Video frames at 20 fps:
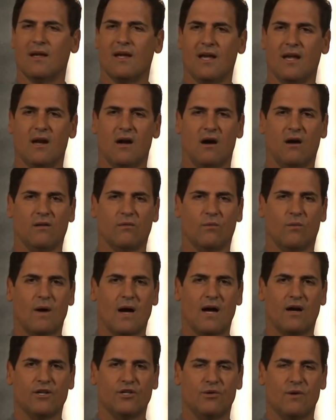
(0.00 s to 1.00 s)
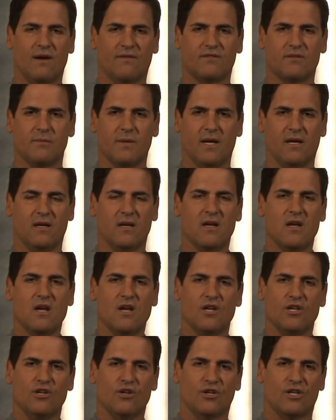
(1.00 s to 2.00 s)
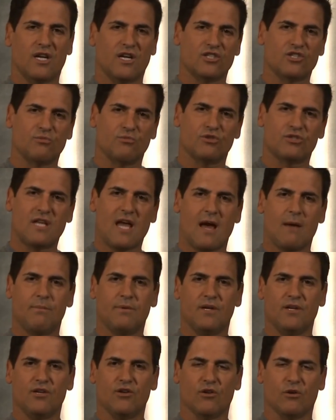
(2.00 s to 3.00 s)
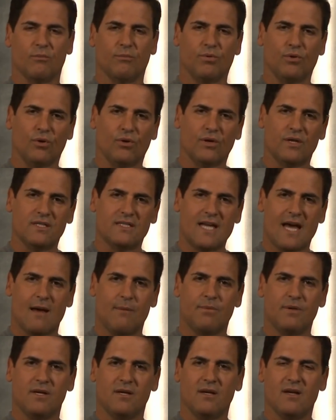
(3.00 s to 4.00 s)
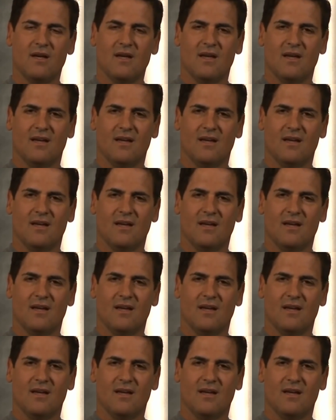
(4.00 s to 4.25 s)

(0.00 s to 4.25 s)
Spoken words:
And all the while you have to make your customers happy, your employees happy.